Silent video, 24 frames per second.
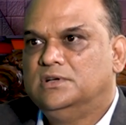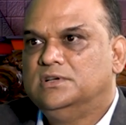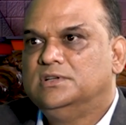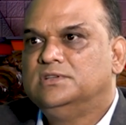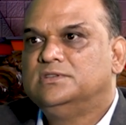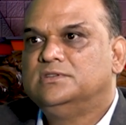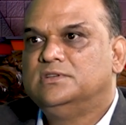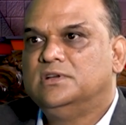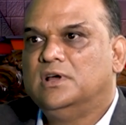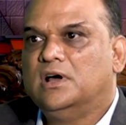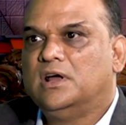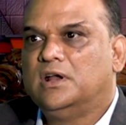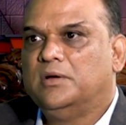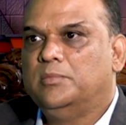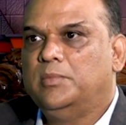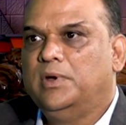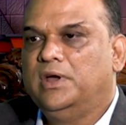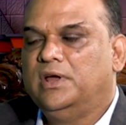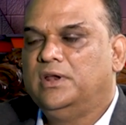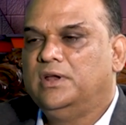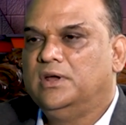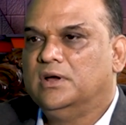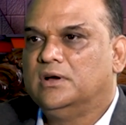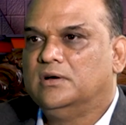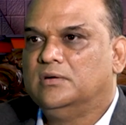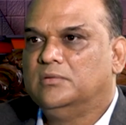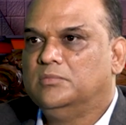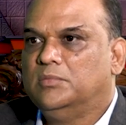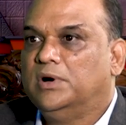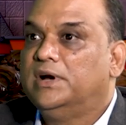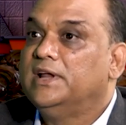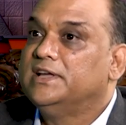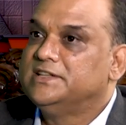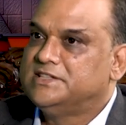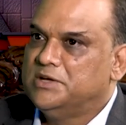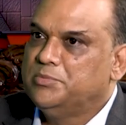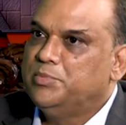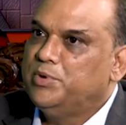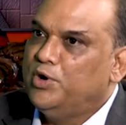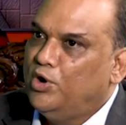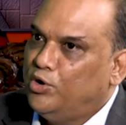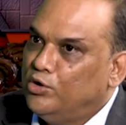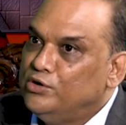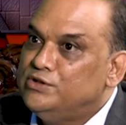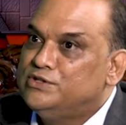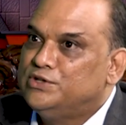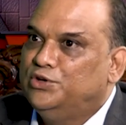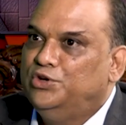CRM area. But SAP
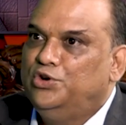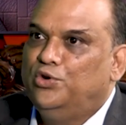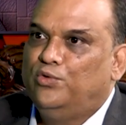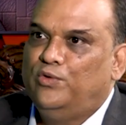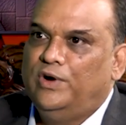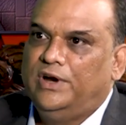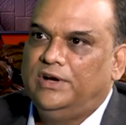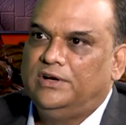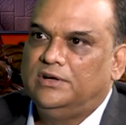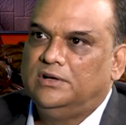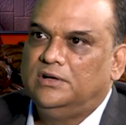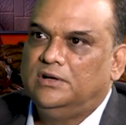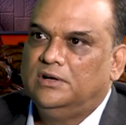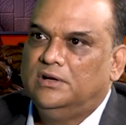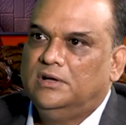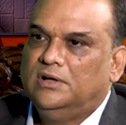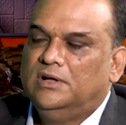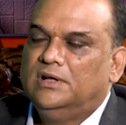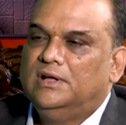also innovated.